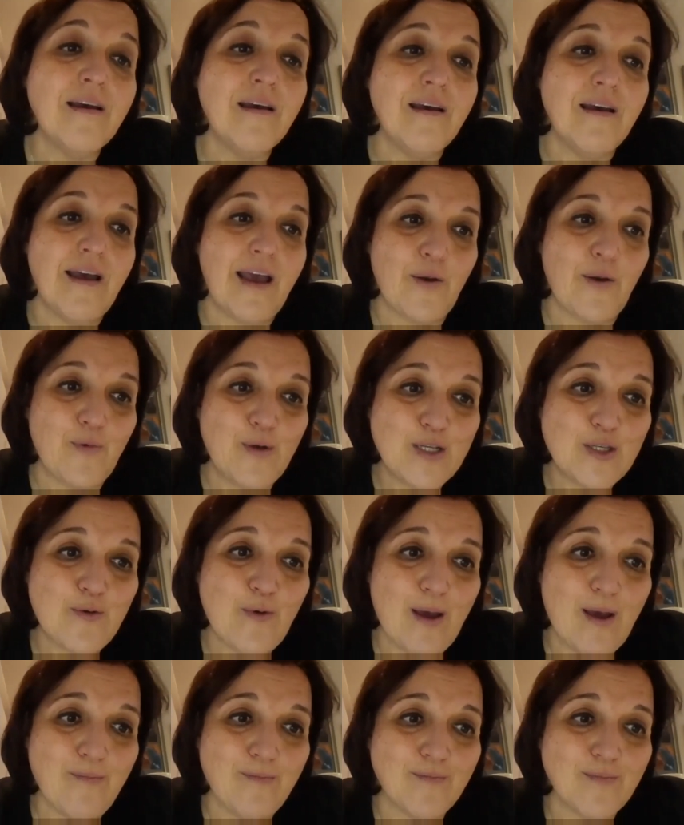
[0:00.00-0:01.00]
Okay. And we
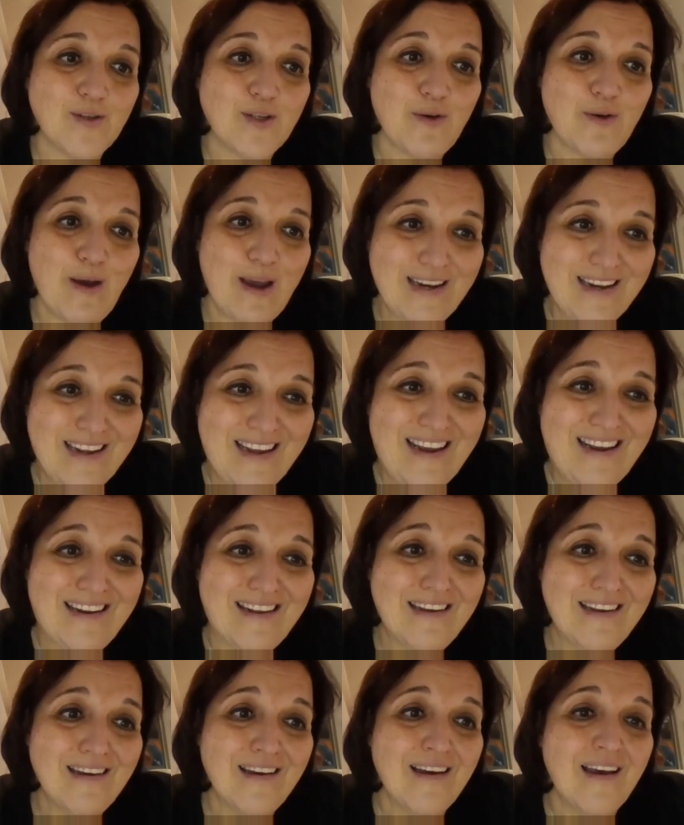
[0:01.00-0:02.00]
swam to Ein
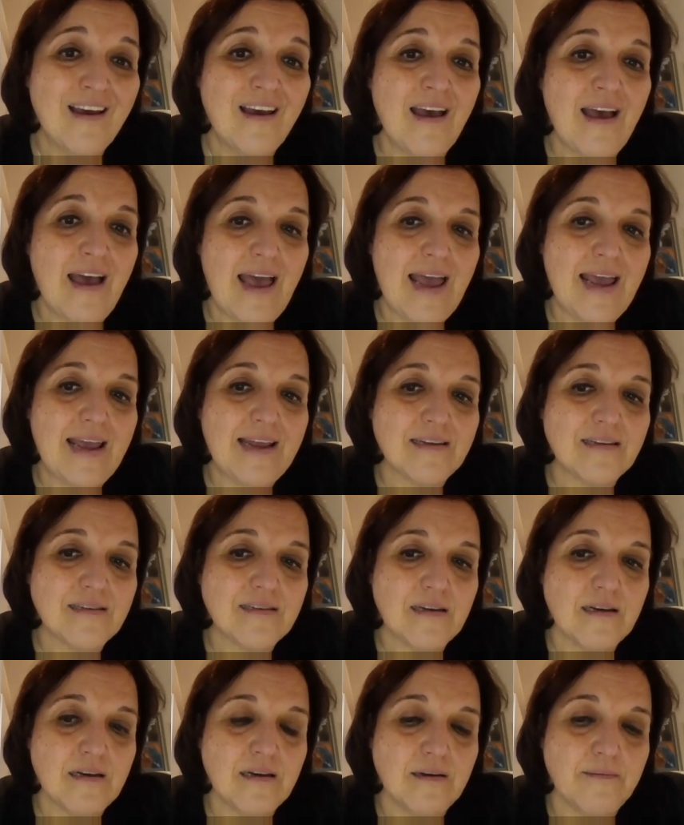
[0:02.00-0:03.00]
Gedi, and
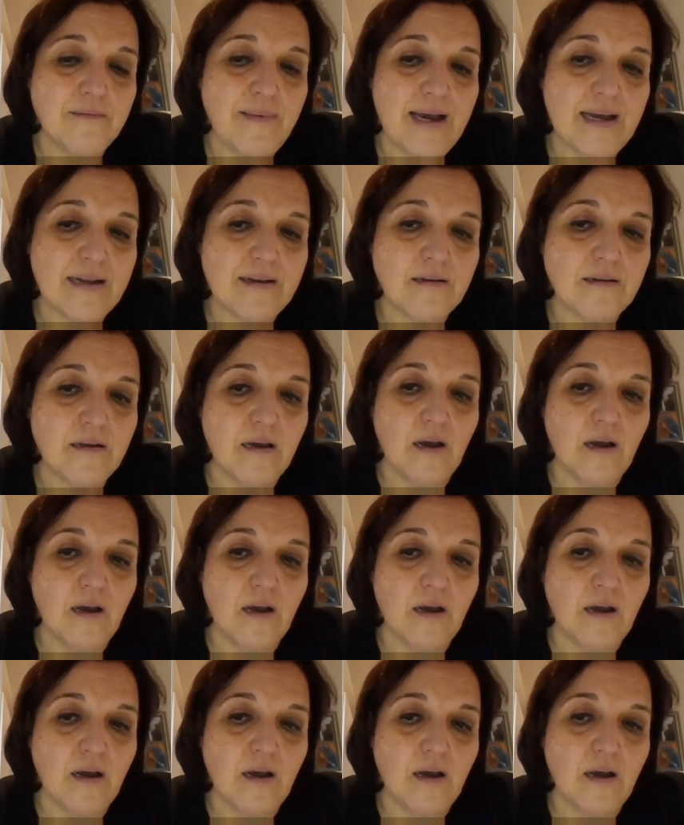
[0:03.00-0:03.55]
uh, about